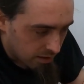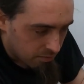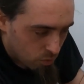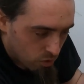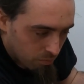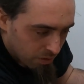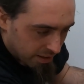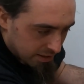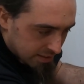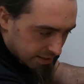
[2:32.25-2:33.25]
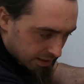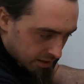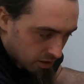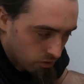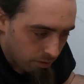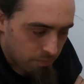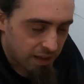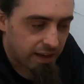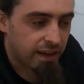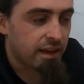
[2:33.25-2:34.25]
more complete grip
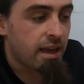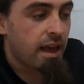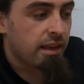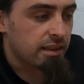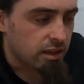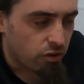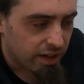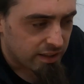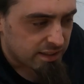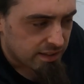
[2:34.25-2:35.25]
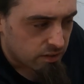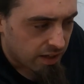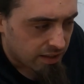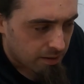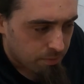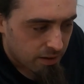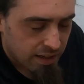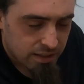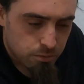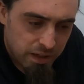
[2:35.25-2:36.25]
there, the grain doesn't line up
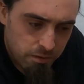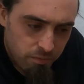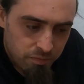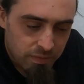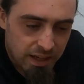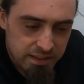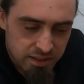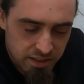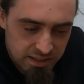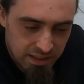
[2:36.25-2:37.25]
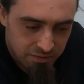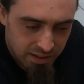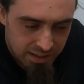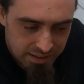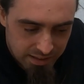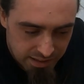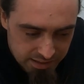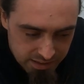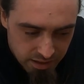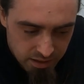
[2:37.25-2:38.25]
as well as it does if I had
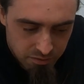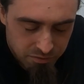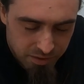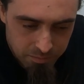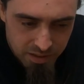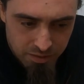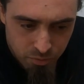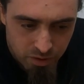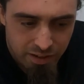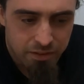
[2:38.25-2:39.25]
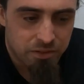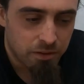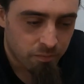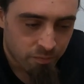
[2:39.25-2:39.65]
this flipped the other way around.